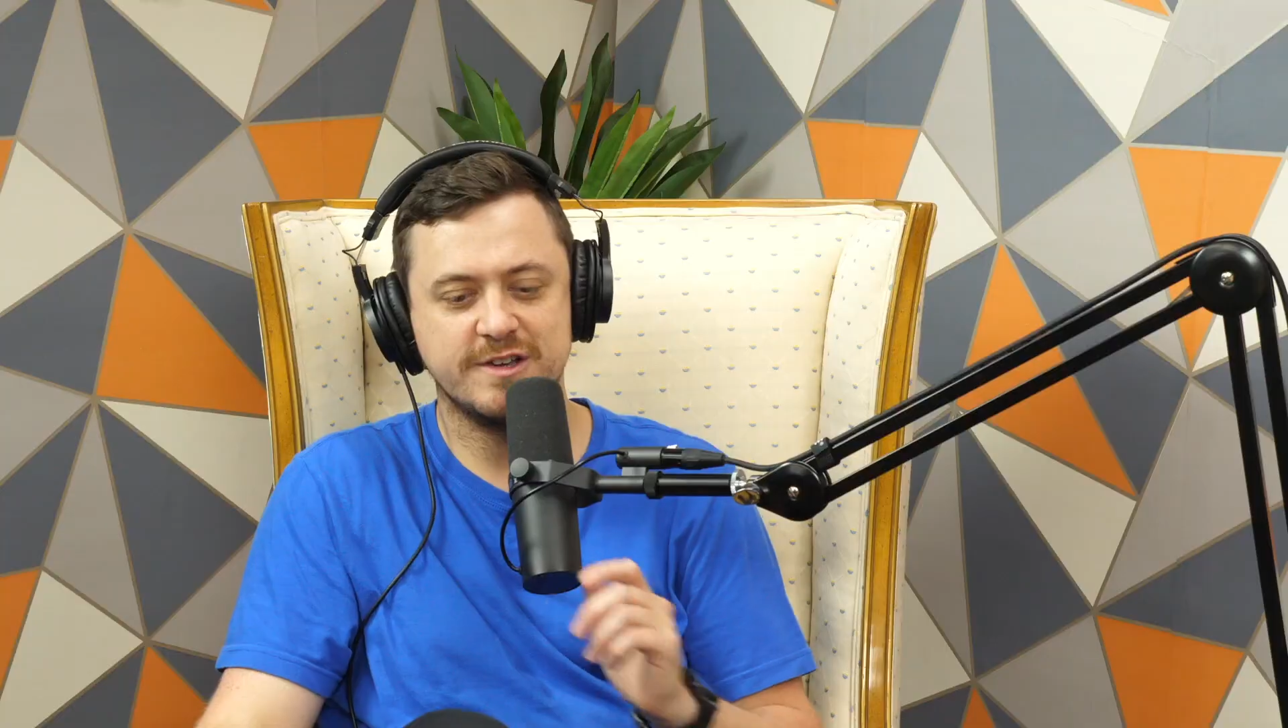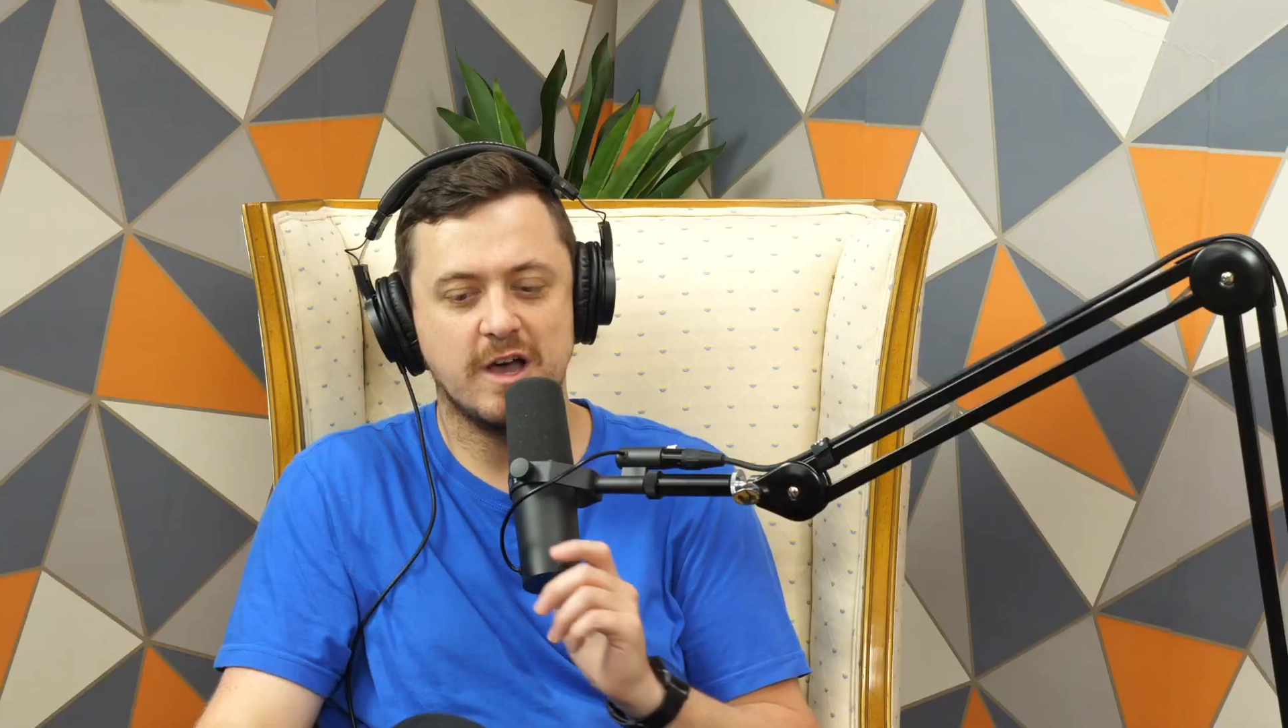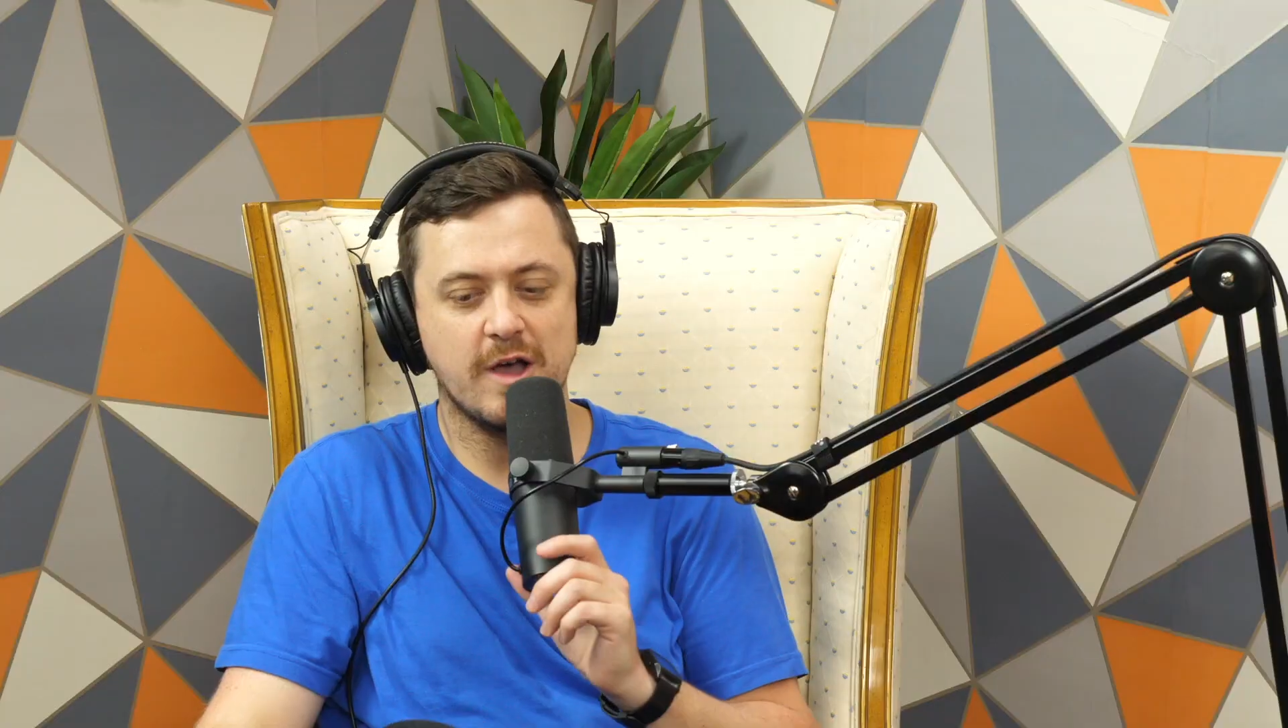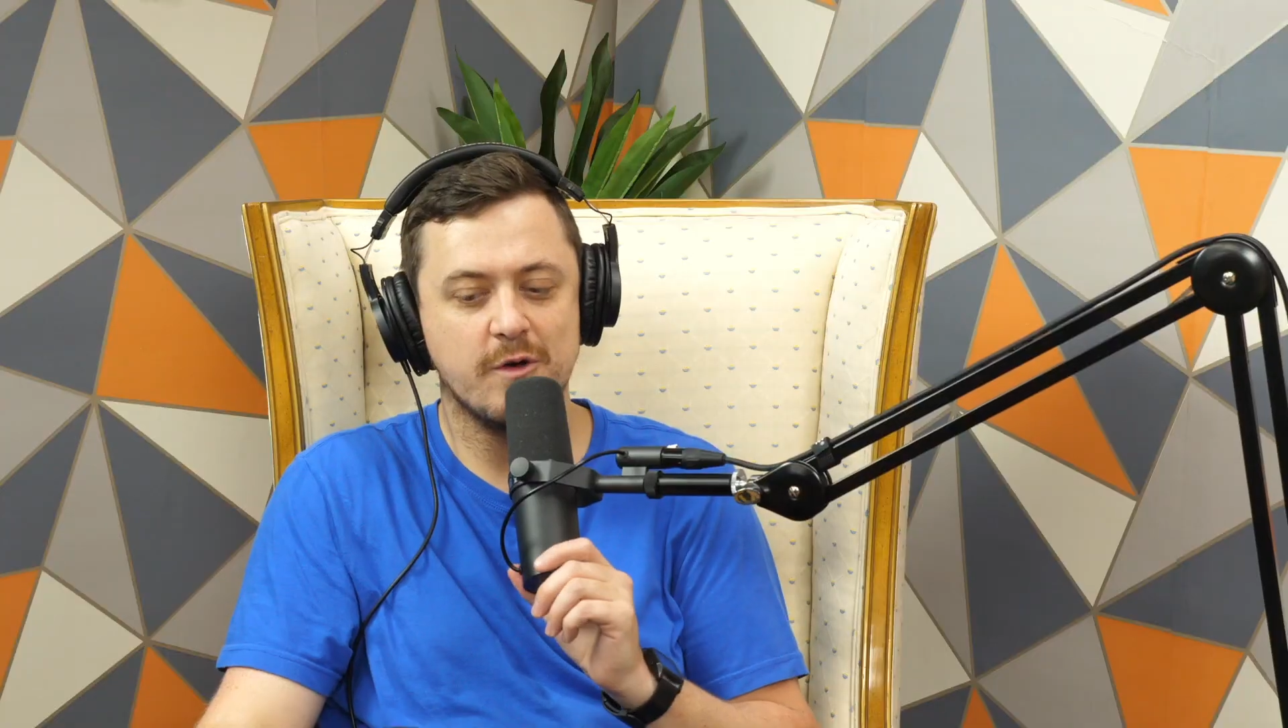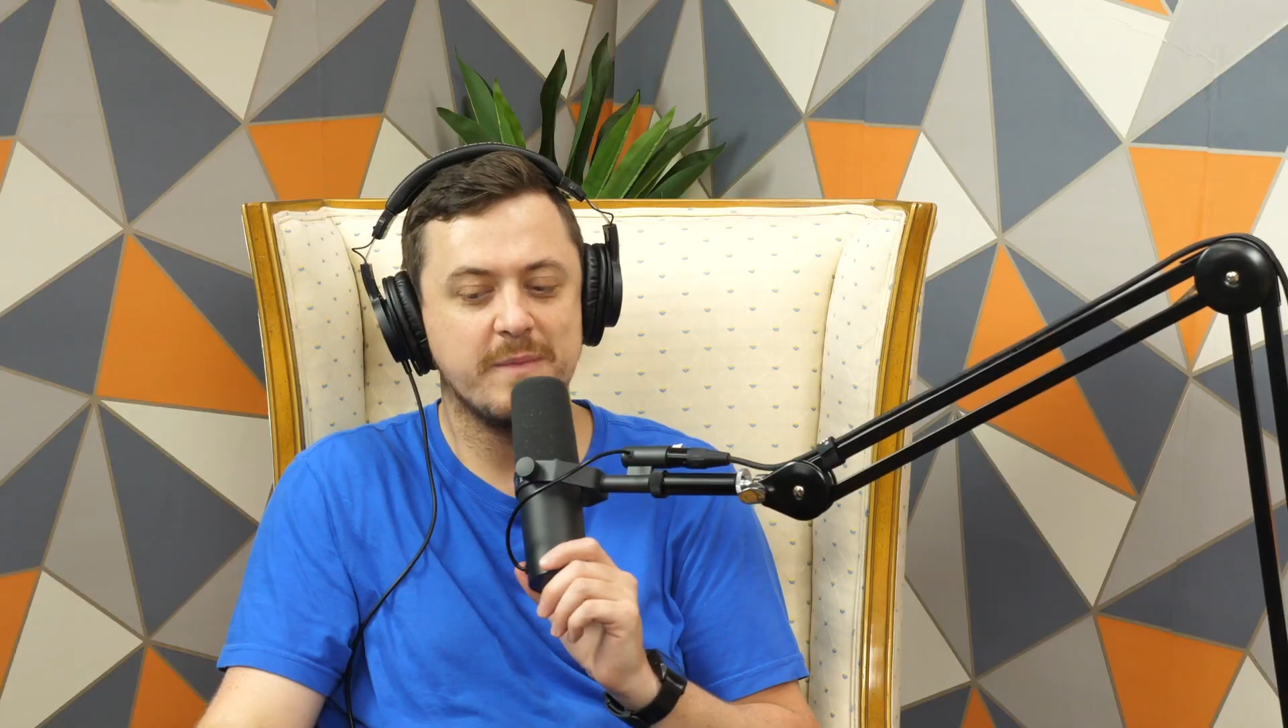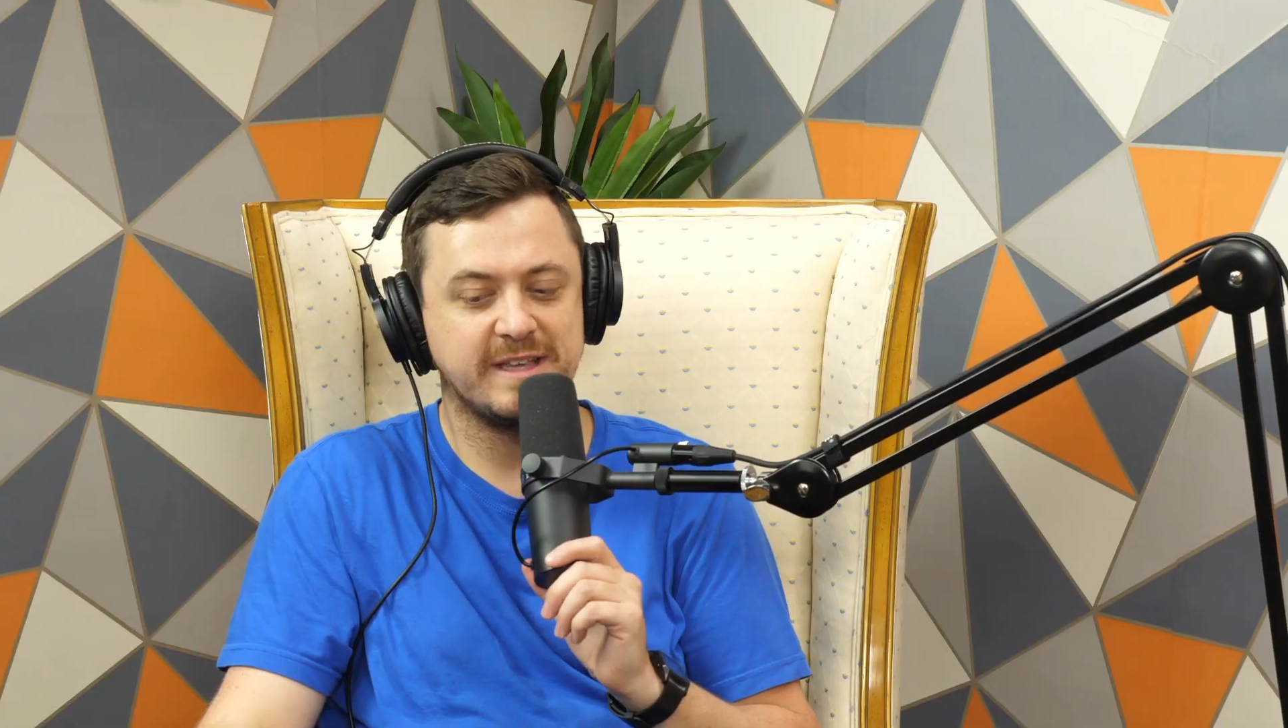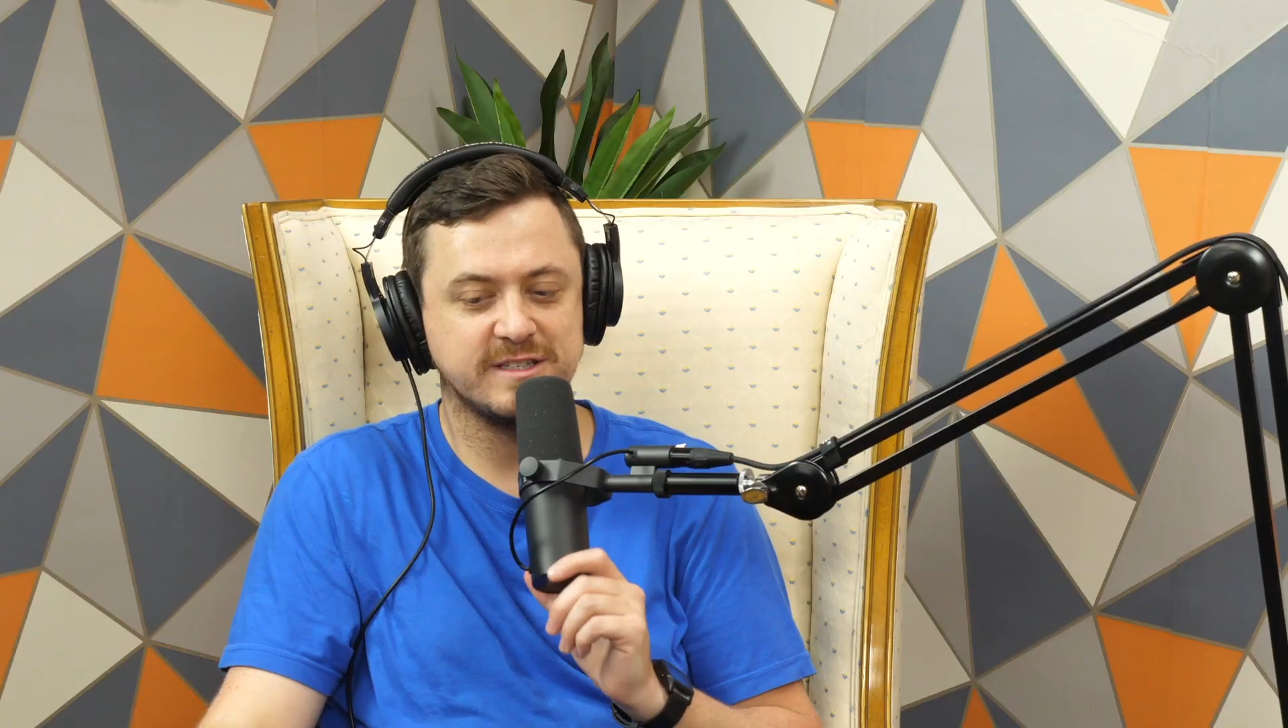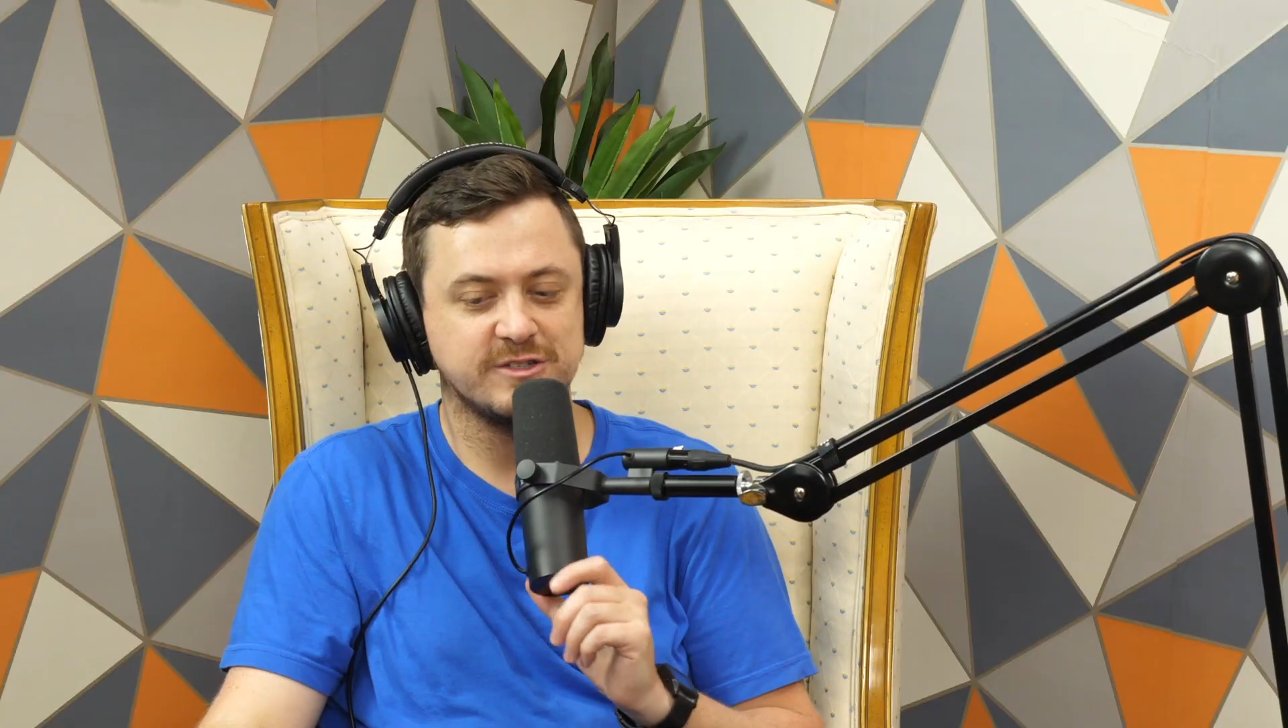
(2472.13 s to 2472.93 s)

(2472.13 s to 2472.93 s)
I know how it makes